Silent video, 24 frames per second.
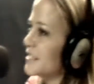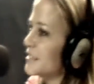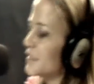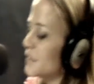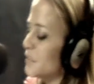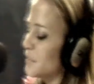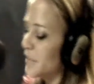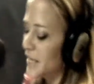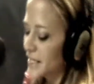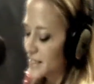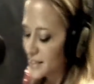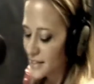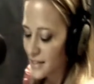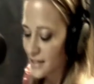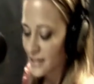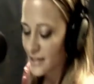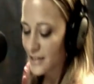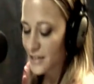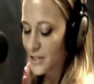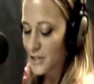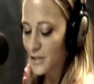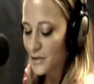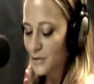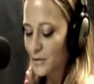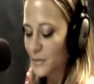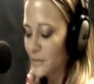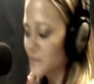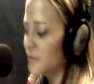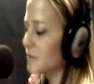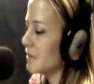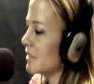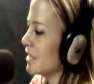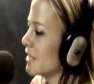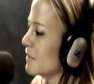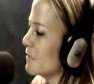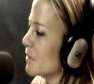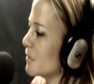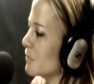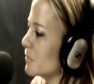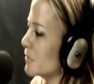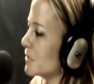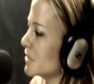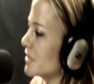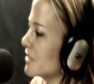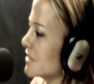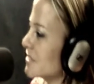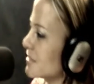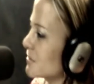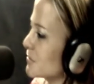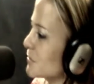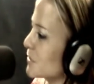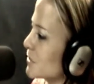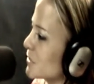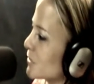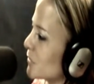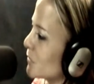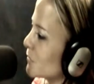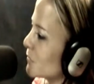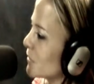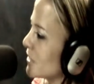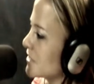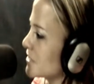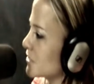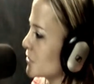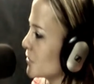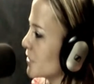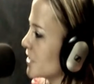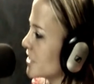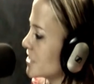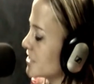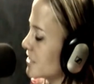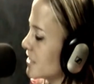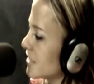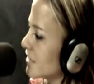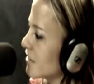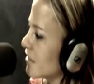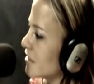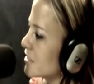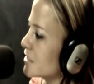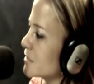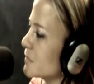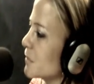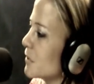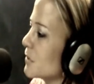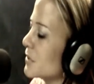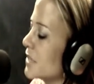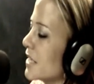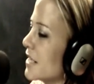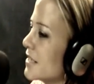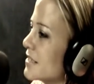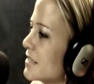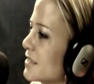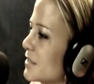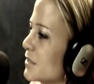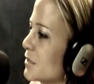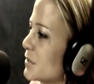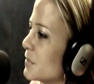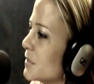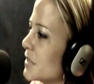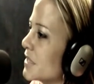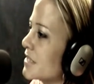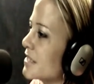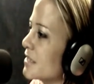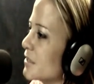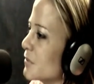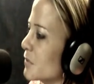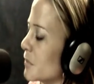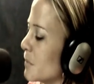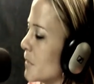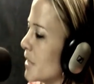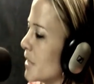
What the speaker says: it's amazing that you came up with this whole restoration, that God spoke that to you, because it